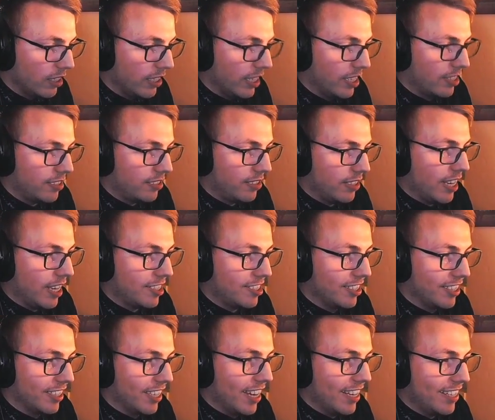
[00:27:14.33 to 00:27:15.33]
I
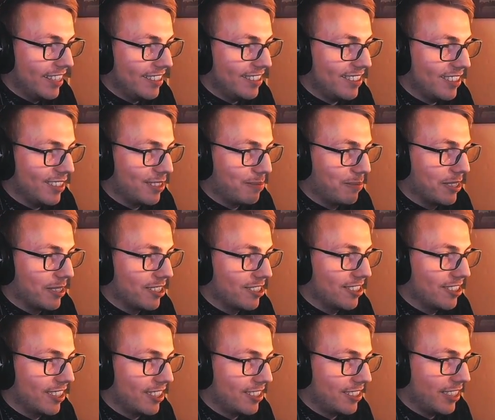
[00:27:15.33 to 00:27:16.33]
actually got it. That's pretty
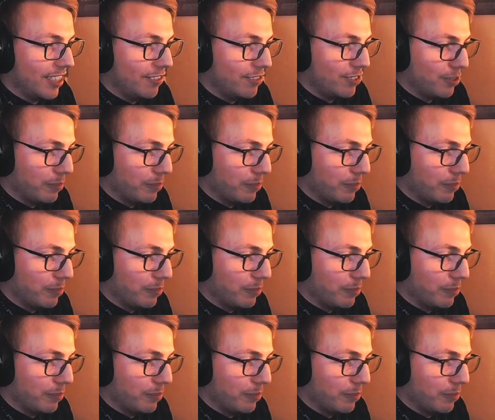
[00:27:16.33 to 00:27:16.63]
sick. Saves